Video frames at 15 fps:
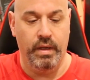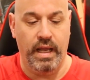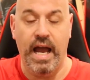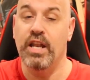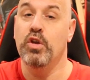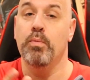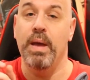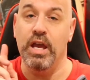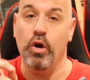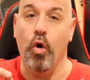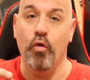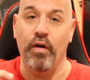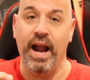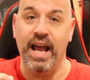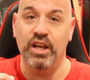and you make
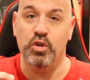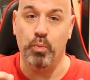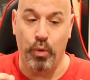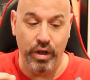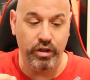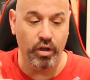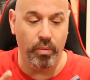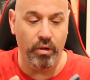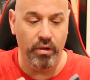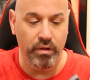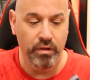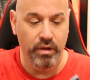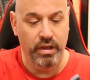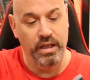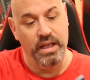overhangs
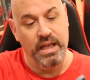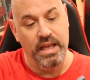printable,